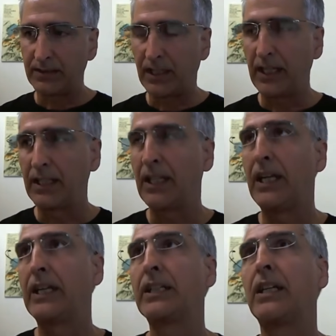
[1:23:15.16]

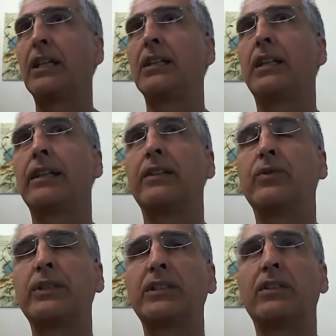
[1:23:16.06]
like
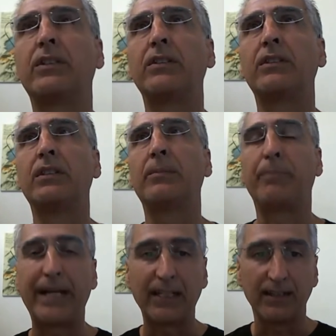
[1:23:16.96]
what's it called?
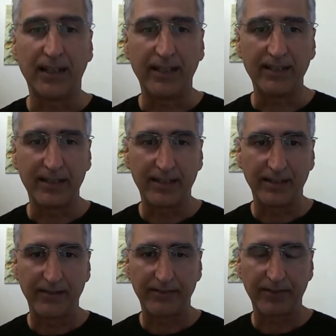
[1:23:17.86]
Bike Lust
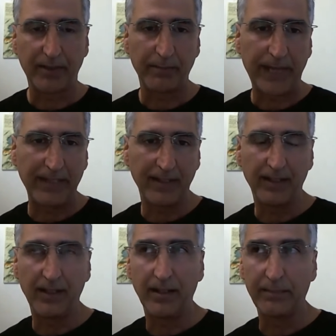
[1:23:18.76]
from
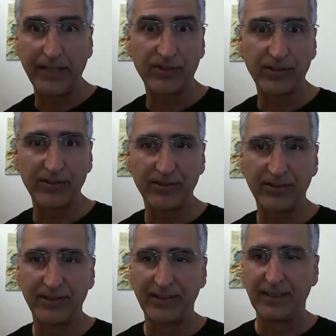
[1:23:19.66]
Pedro's.
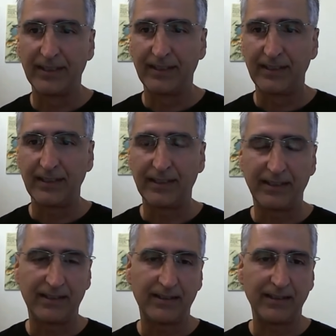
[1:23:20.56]

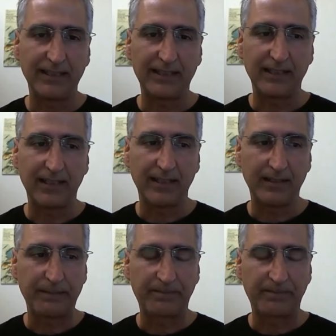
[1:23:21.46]
It's a